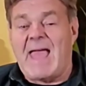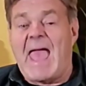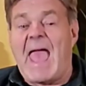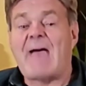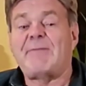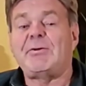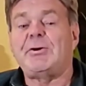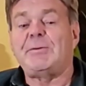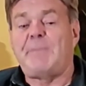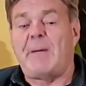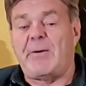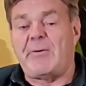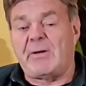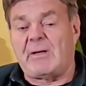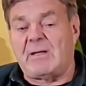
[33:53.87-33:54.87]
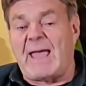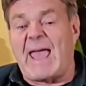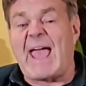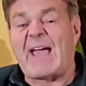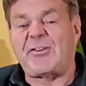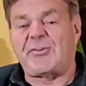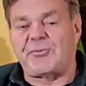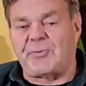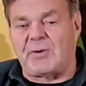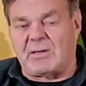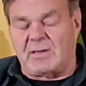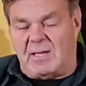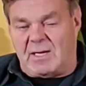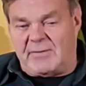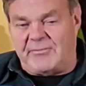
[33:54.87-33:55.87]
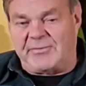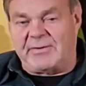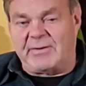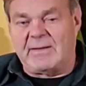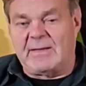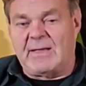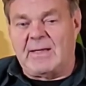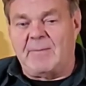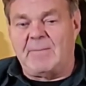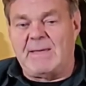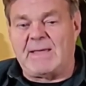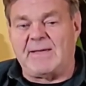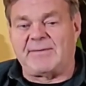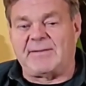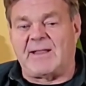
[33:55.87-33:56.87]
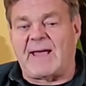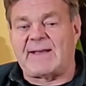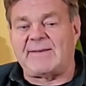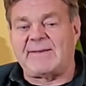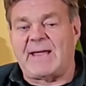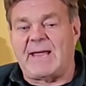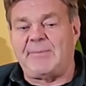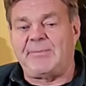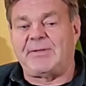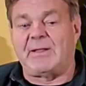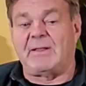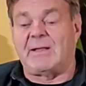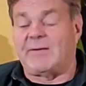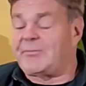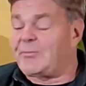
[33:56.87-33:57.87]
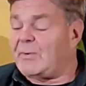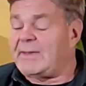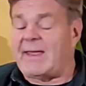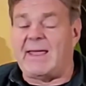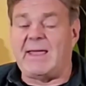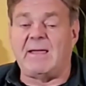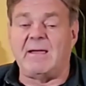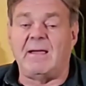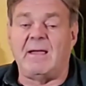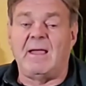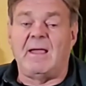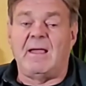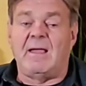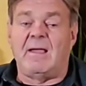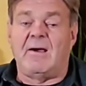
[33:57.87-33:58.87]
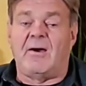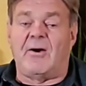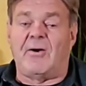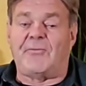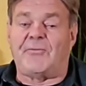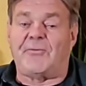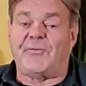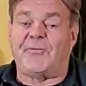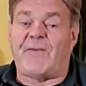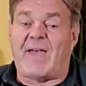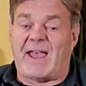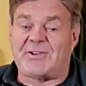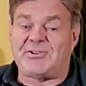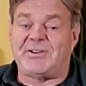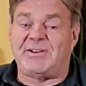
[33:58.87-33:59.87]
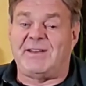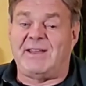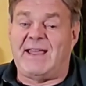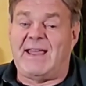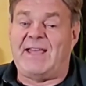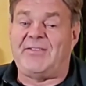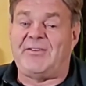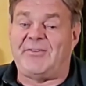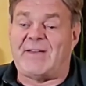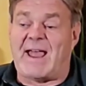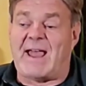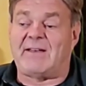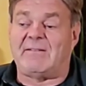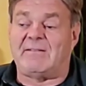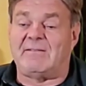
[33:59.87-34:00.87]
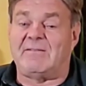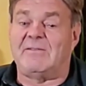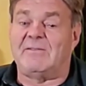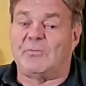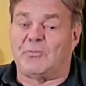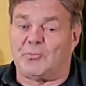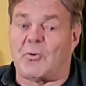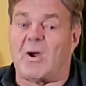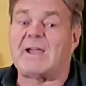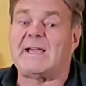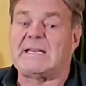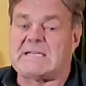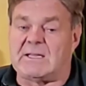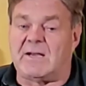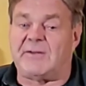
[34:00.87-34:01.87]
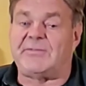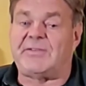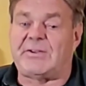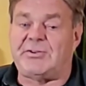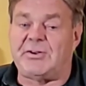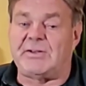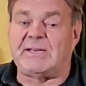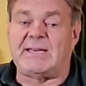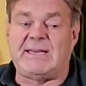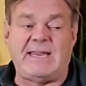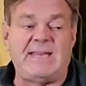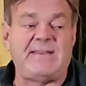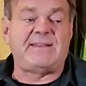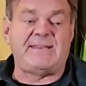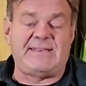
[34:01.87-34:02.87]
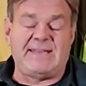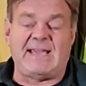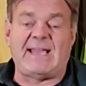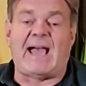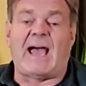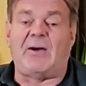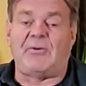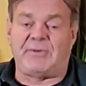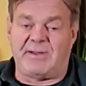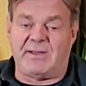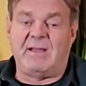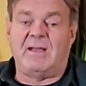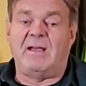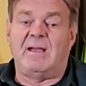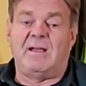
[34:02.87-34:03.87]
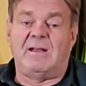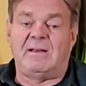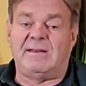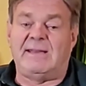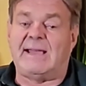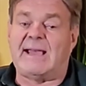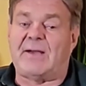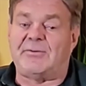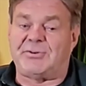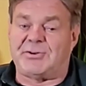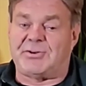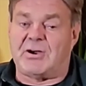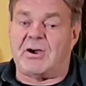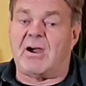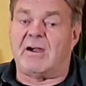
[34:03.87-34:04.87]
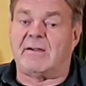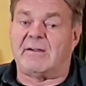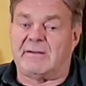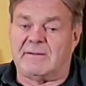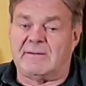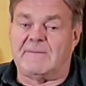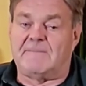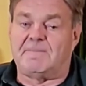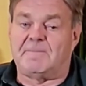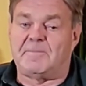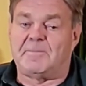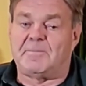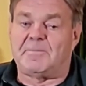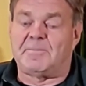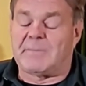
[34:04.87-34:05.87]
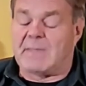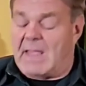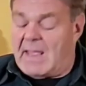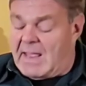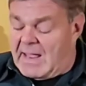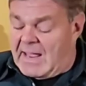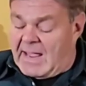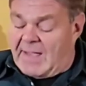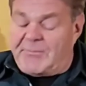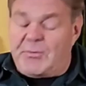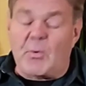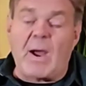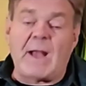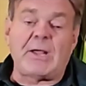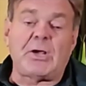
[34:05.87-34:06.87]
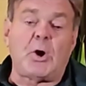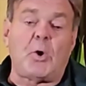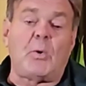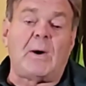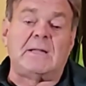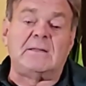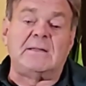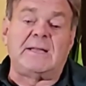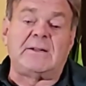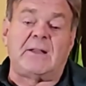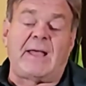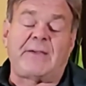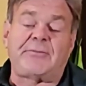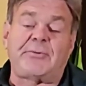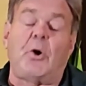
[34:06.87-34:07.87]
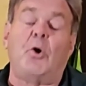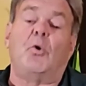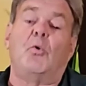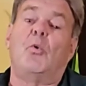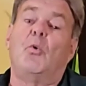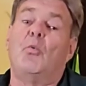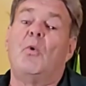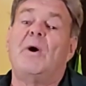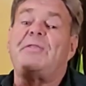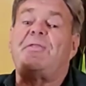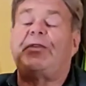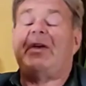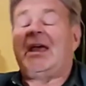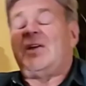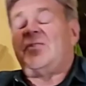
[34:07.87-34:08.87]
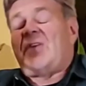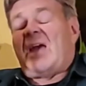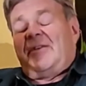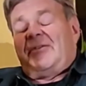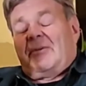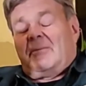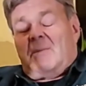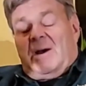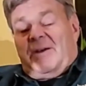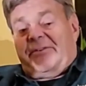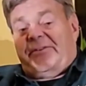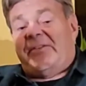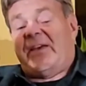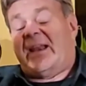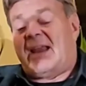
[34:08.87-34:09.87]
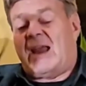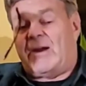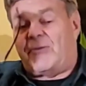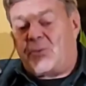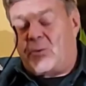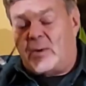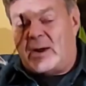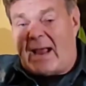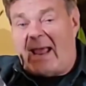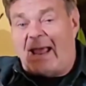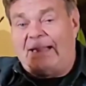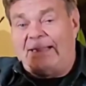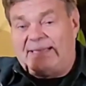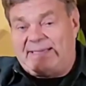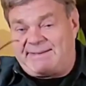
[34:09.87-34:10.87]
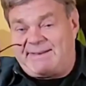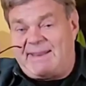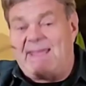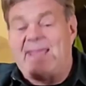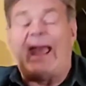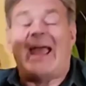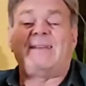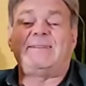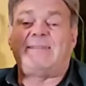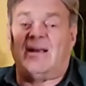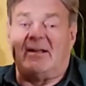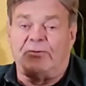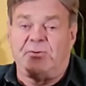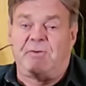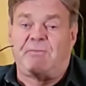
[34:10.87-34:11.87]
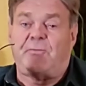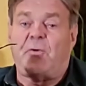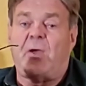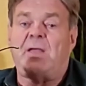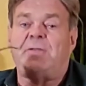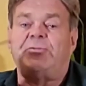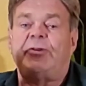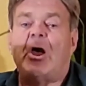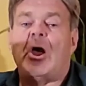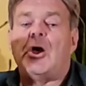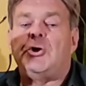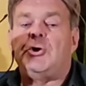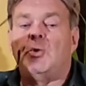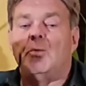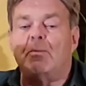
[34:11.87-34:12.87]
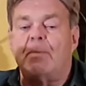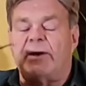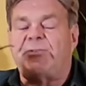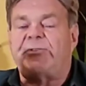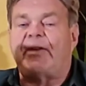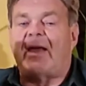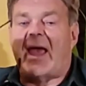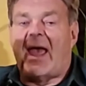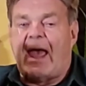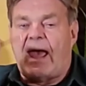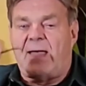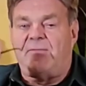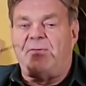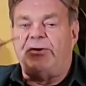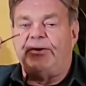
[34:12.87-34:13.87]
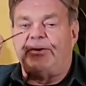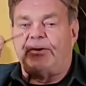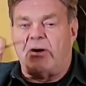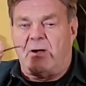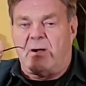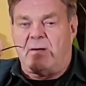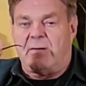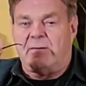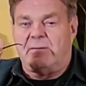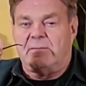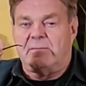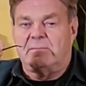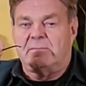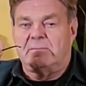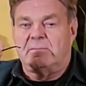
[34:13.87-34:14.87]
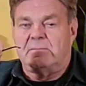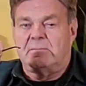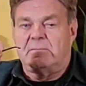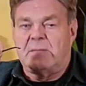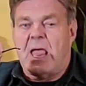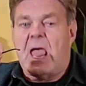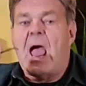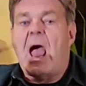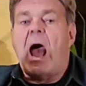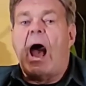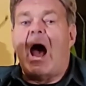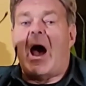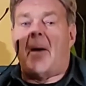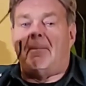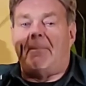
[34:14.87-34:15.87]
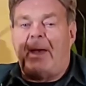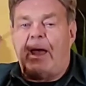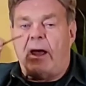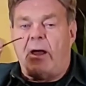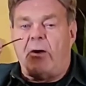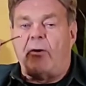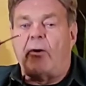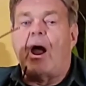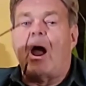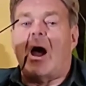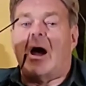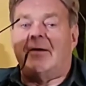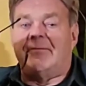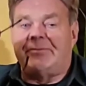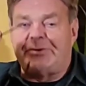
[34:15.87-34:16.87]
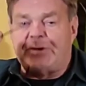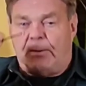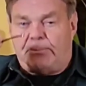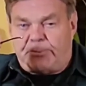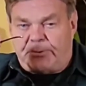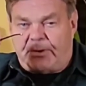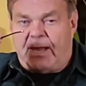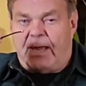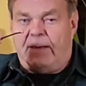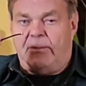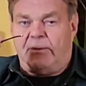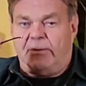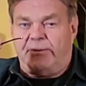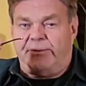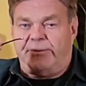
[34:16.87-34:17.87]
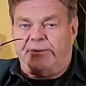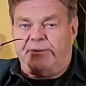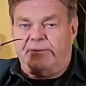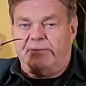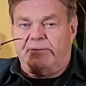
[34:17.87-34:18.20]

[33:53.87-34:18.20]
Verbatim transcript: Have a good pair of extra gloves because a lot of times the gloves we take are for fashion and they're not rugged gloves that you're going to to dig out dig out your car. If you want to go a little extra, oh, one thing that is a must that everyone listening and tell your friends you must have in your car a pair of jumper cables.